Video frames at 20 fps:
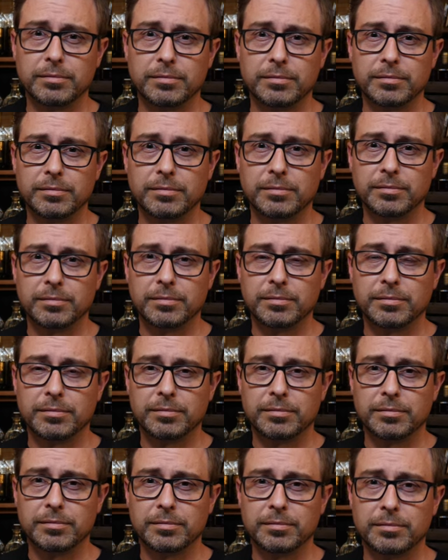
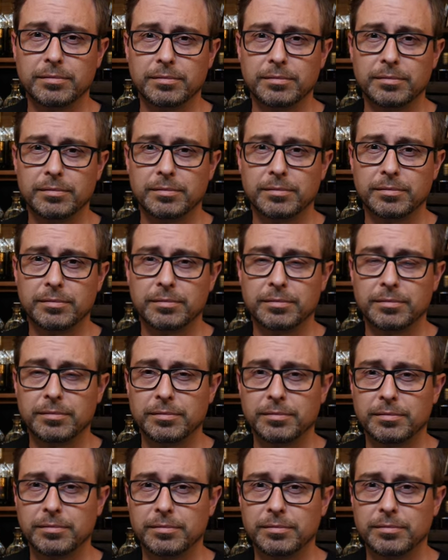
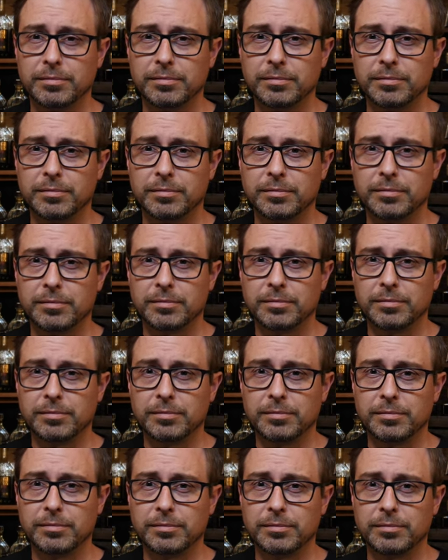
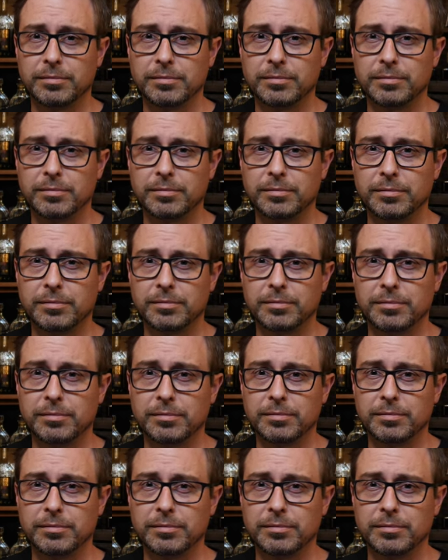
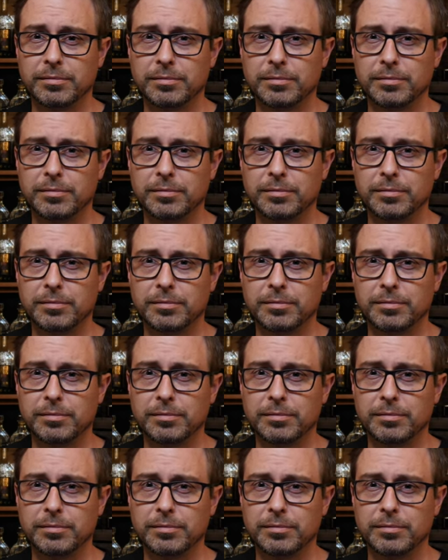(not speaking)